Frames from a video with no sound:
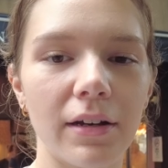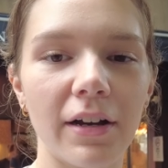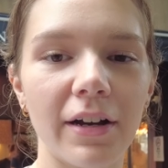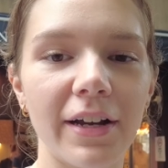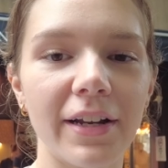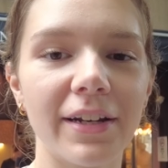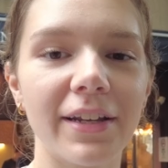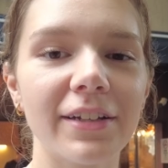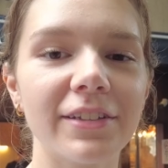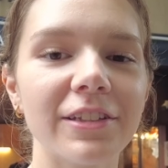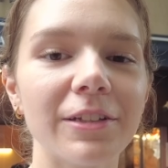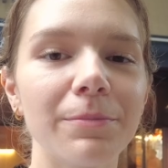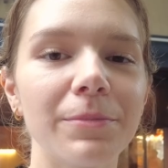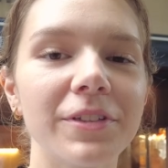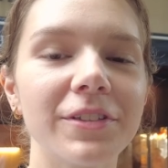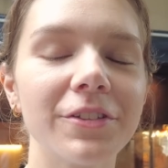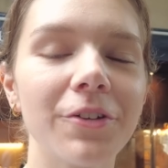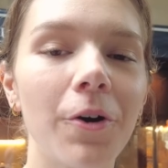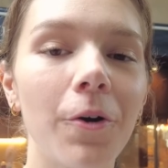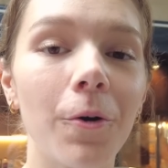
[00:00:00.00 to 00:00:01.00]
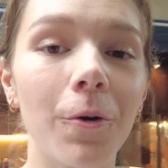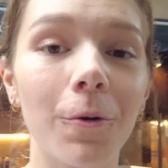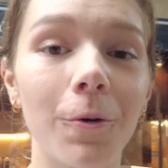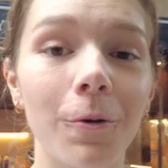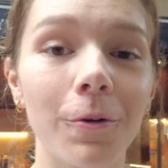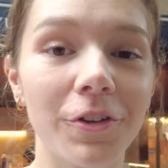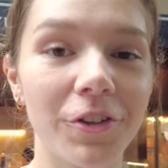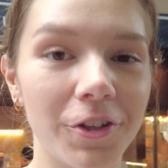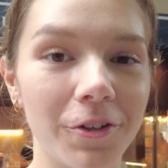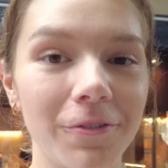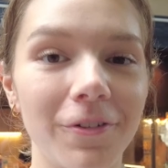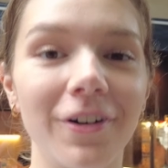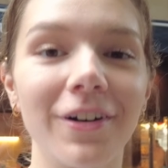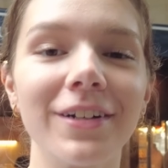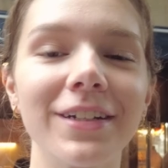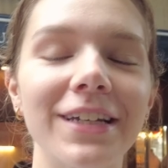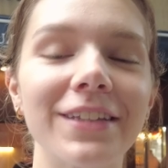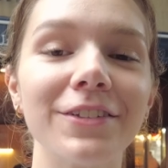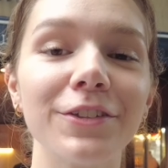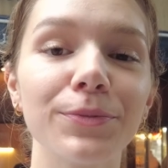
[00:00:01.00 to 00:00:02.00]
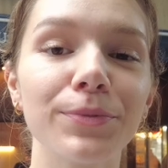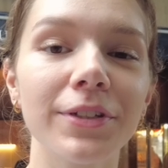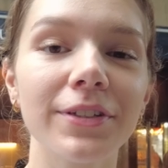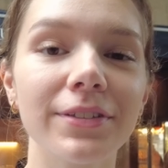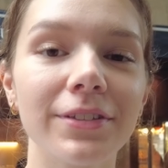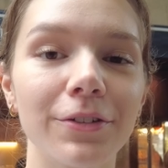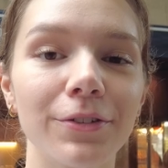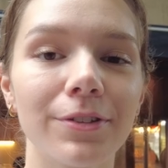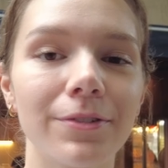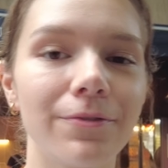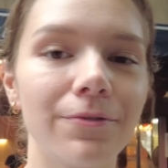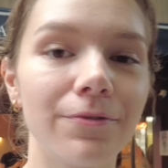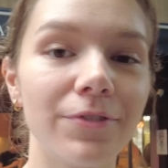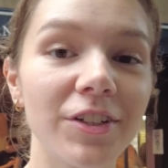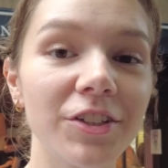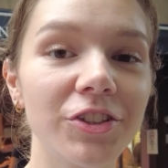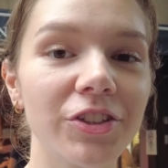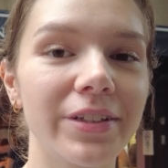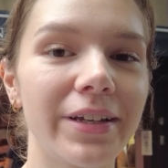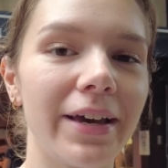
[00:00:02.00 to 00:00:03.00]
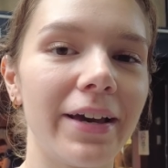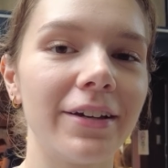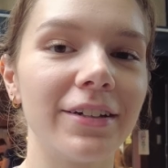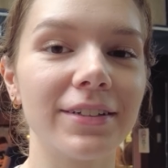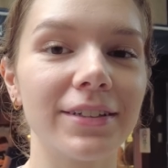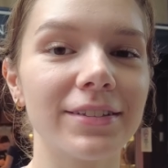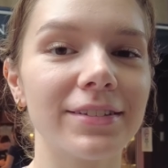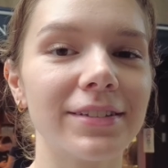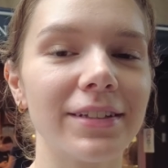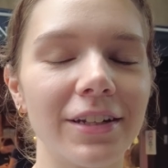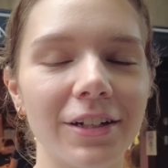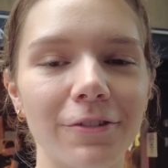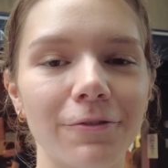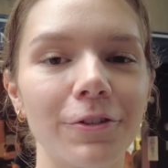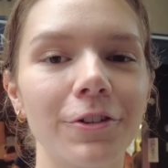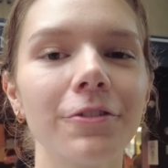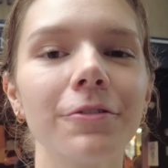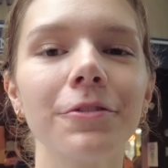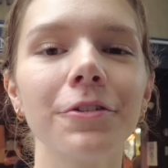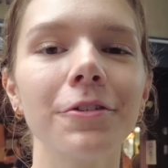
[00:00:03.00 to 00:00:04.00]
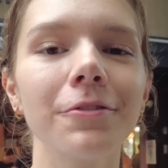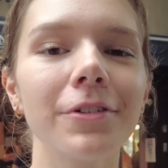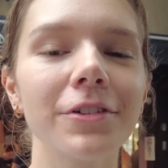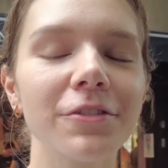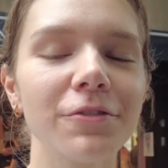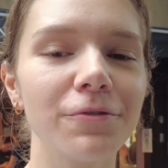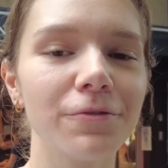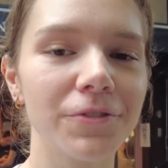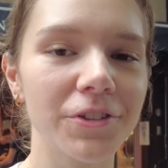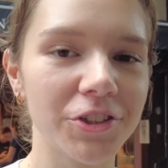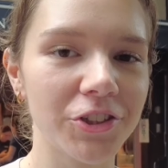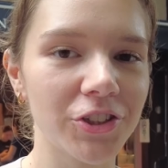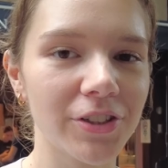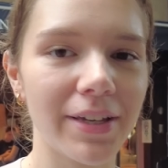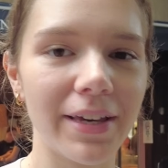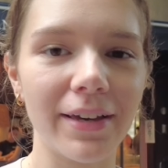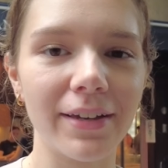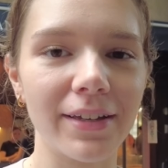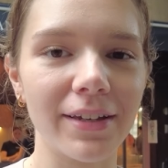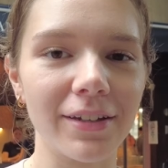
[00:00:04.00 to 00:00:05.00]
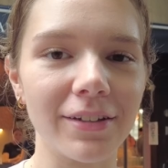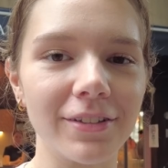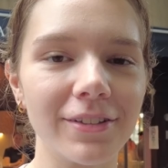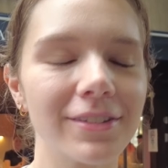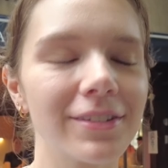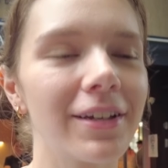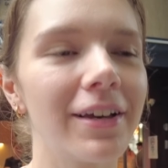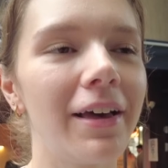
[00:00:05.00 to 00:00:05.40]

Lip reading: Alright, next up is Hani Kioa, and this place sells fish cakes. And if you don't know what a fish cake is,